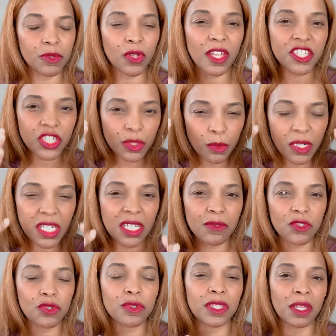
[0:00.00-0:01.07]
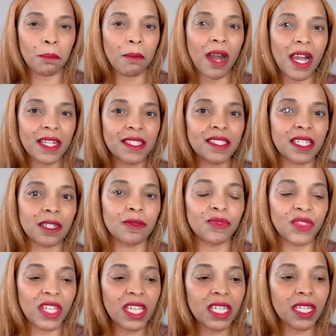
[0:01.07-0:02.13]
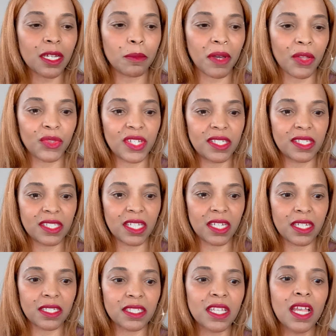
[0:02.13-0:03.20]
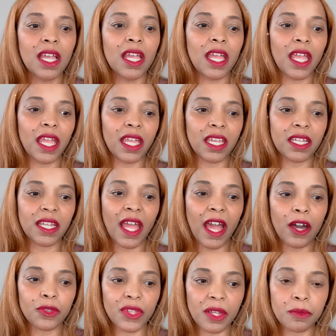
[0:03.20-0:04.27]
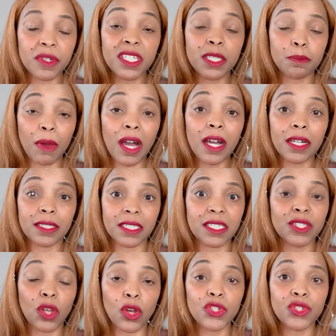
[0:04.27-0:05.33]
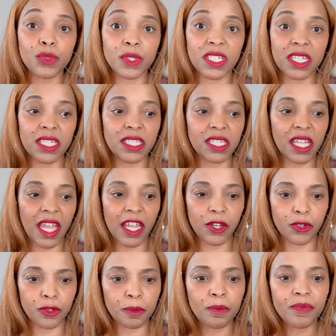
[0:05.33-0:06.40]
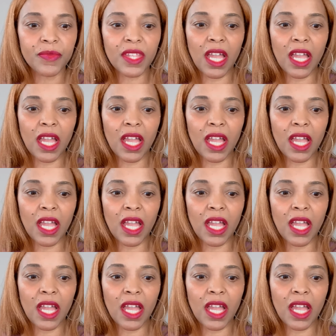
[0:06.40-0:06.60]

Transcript: So I just want to get you in the mindset of thinking about these things, and how they respond is also an indicator.